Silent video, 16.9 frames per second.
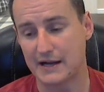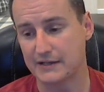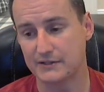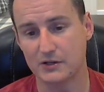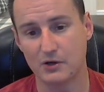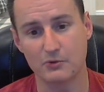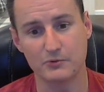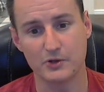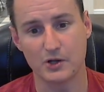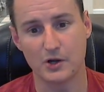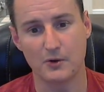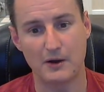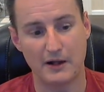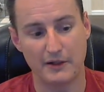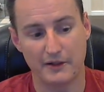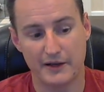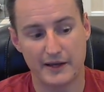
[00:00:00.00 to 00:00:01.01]
I don't
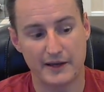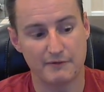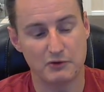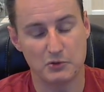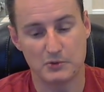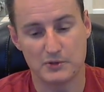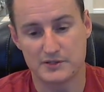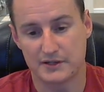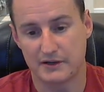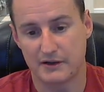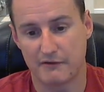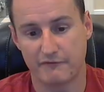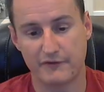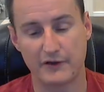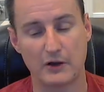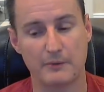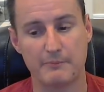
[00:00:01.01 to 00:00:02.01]
know. All I give you is a
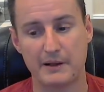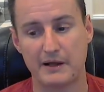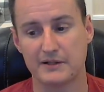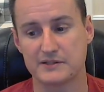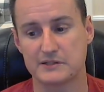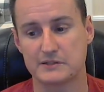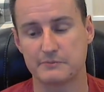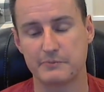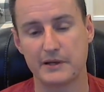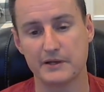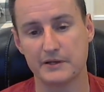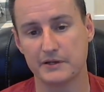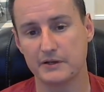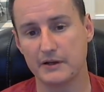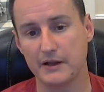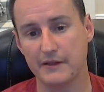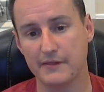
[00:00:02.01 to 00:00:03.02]
fair and balanced
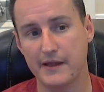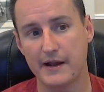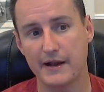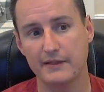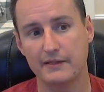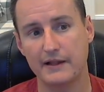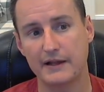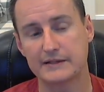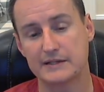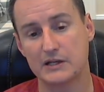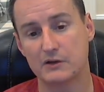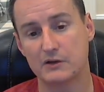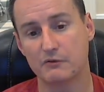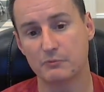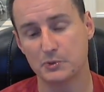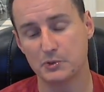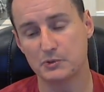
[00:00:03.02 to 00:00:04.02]
opinion, and then I like to
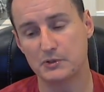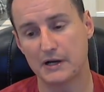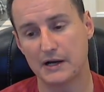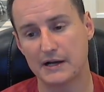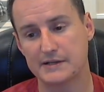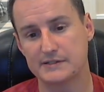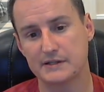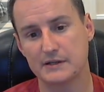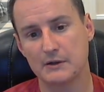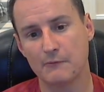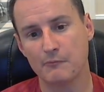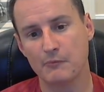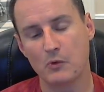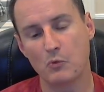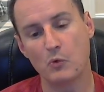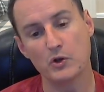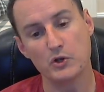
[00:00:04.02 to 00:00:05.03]
hear from you guys
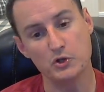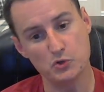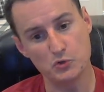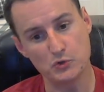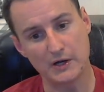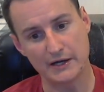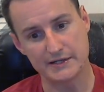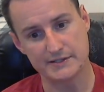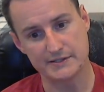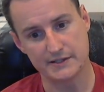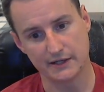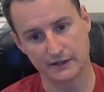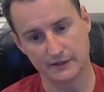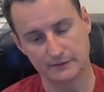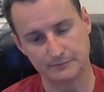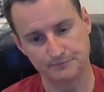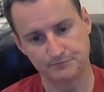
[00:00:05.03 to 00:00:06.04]
what you guys
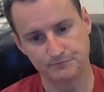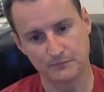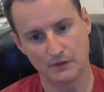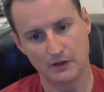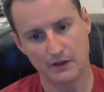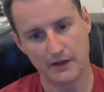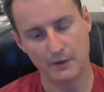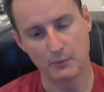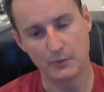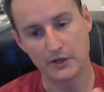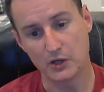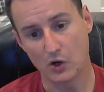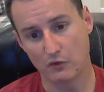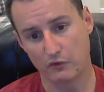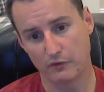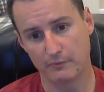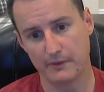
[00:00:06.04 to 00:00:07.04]
think, and we
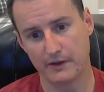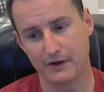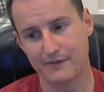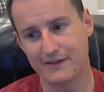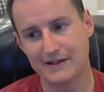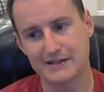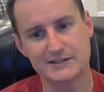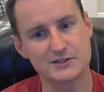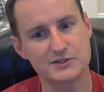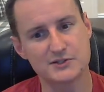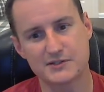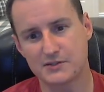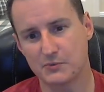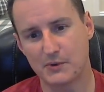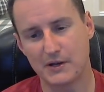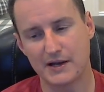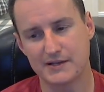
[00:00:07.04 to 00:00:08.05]
go from there. And that's
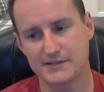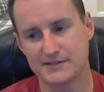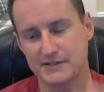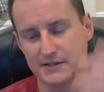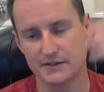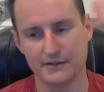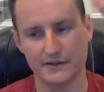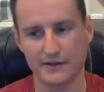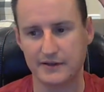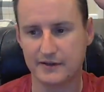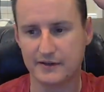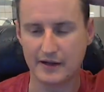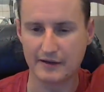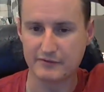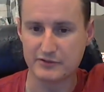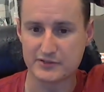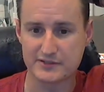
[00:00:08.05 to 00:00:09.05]
just the way I see it. And then
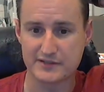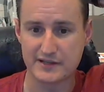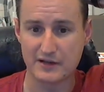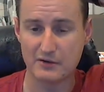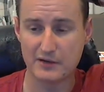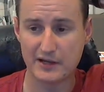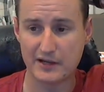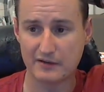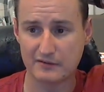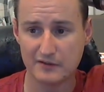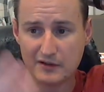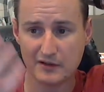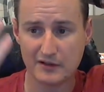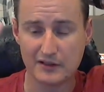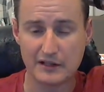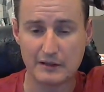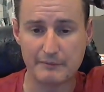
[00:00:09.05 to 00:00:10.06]
I just say, okay,
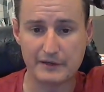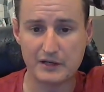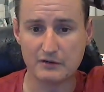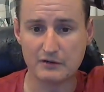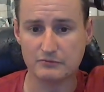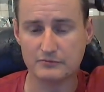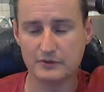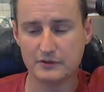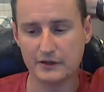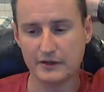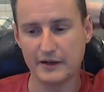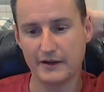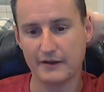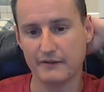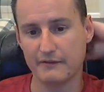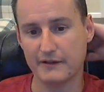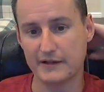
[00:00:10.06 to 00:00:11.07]
let me know,
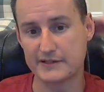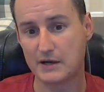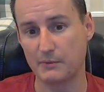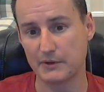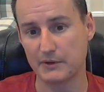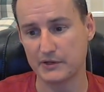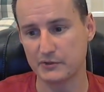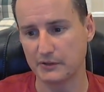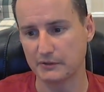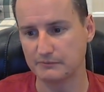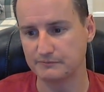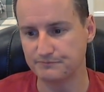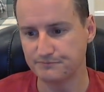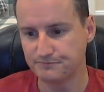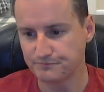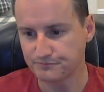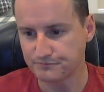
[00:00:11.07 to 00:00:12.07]
and that's how we do it.